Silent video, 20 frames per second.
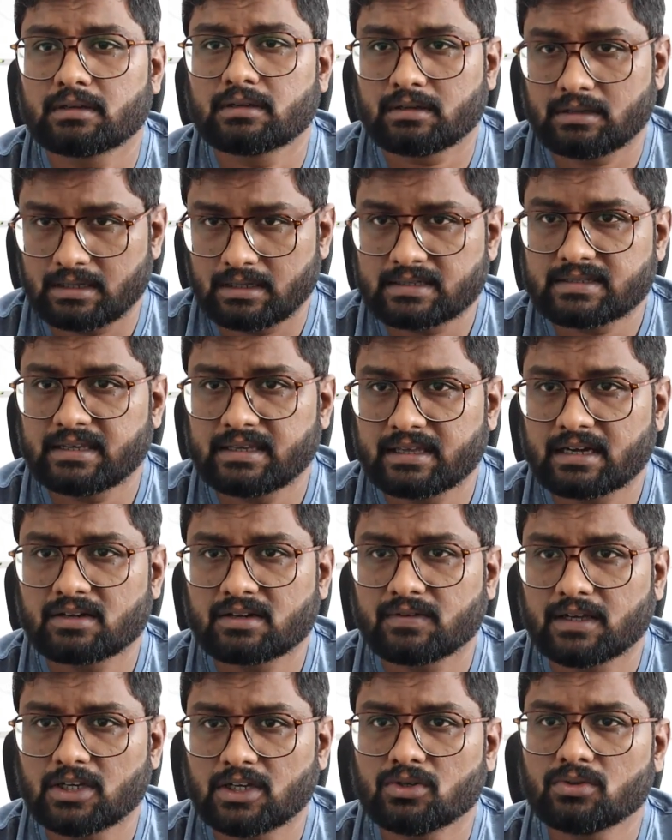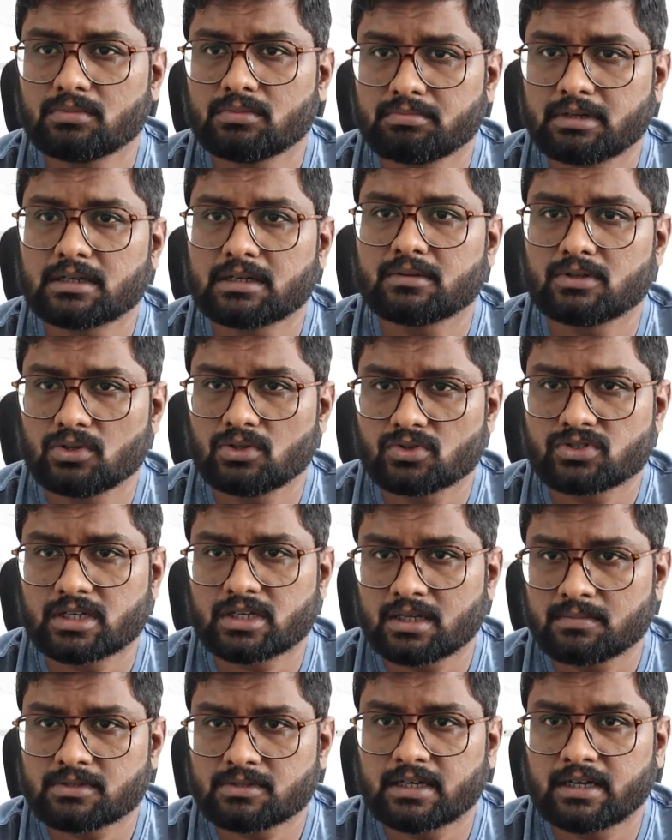in a secret value, but
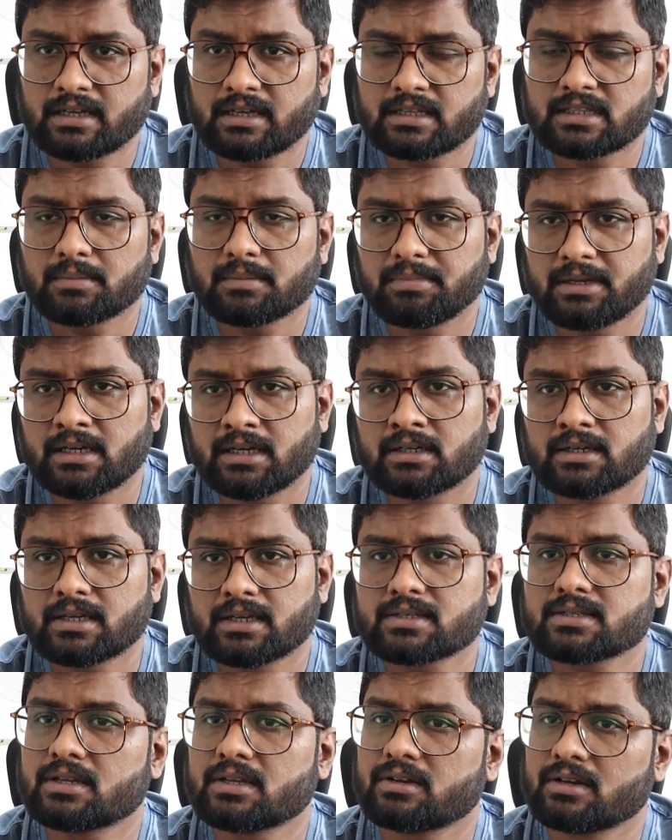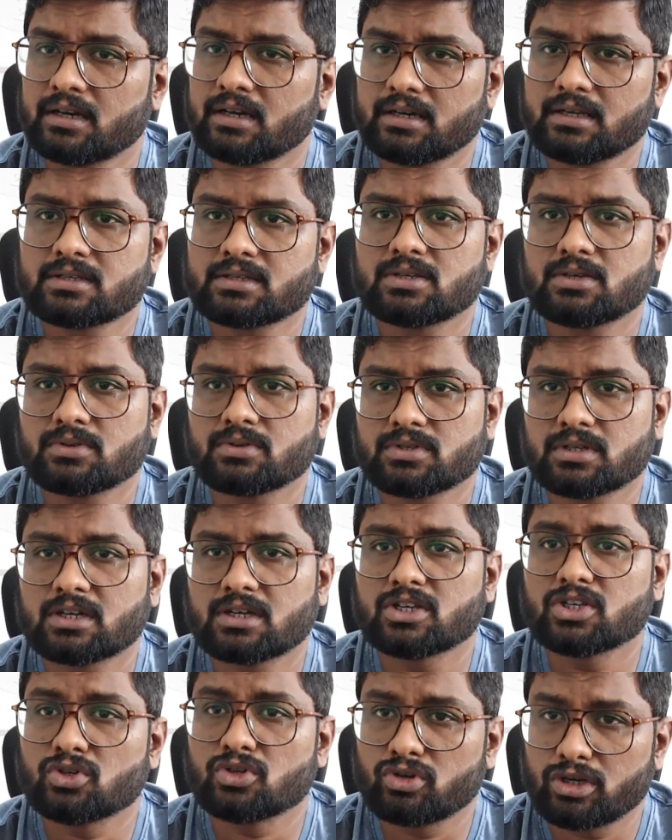username sending in the plain text, and RADIUS using
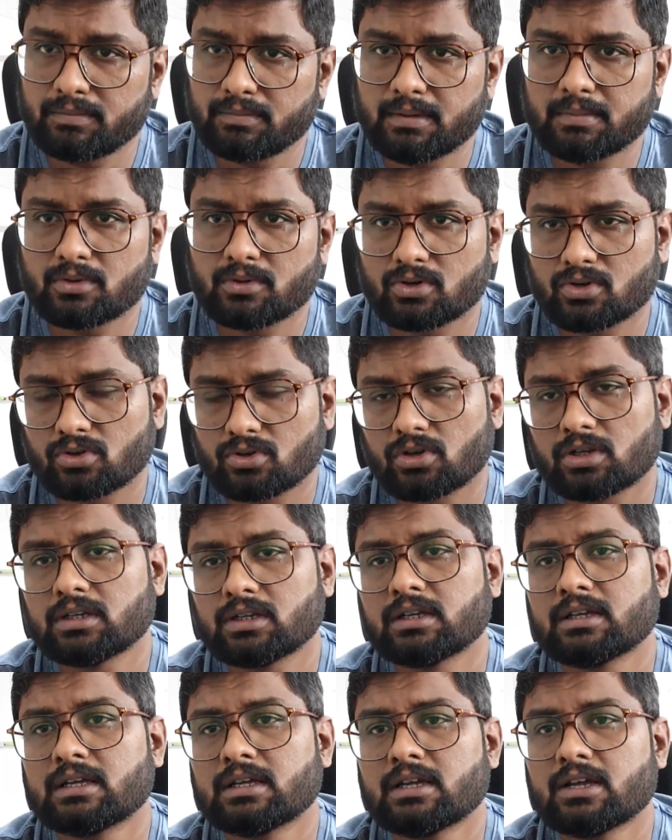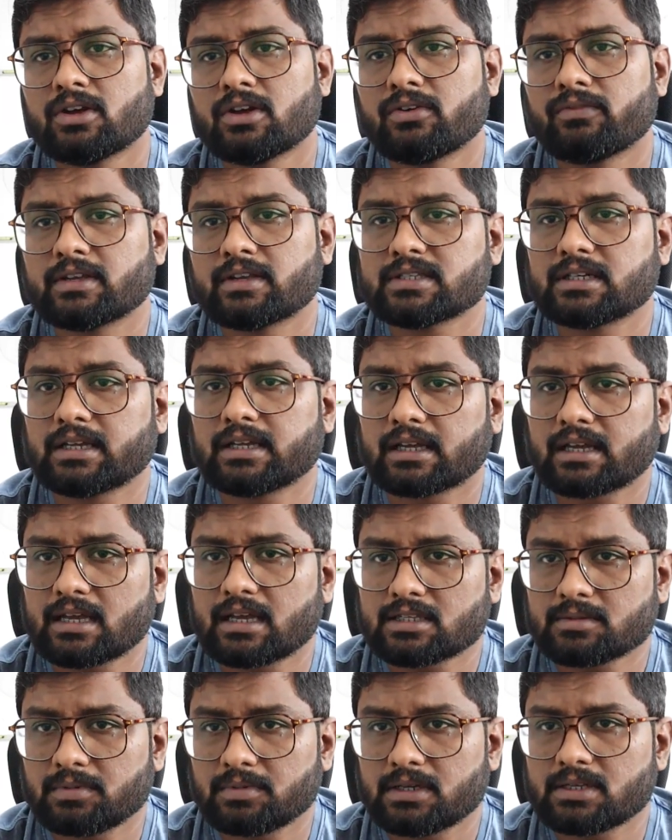a U D P protocol. Whereas the
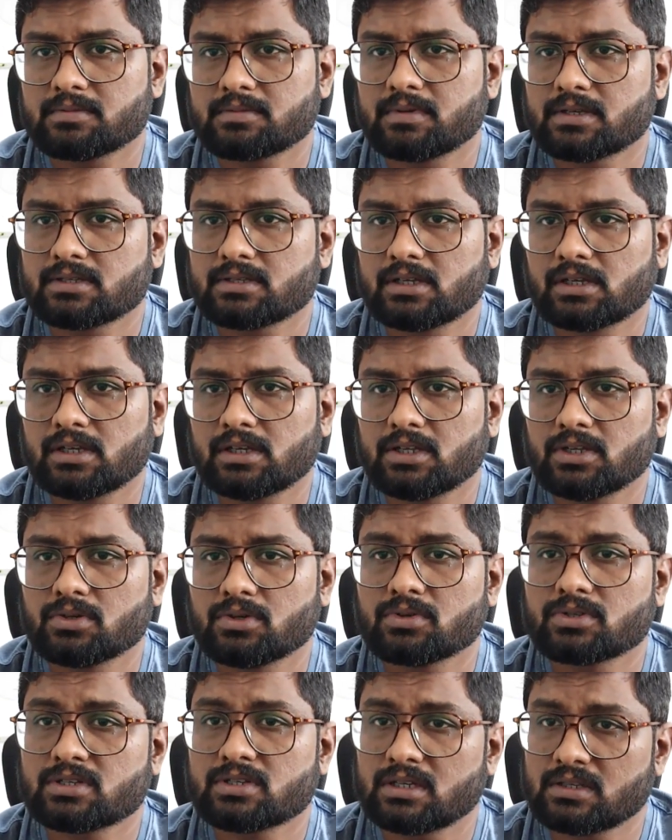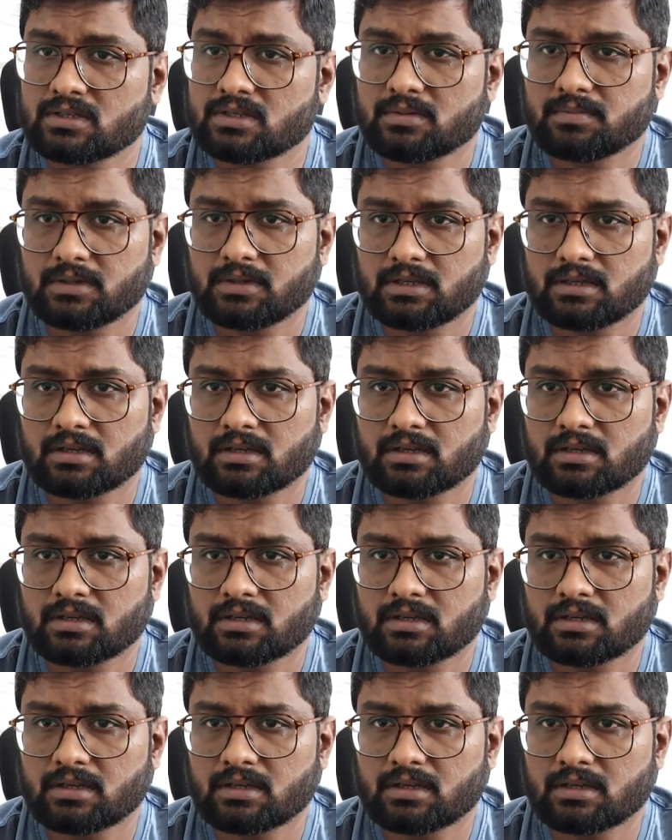TACACS Plus basically use T C P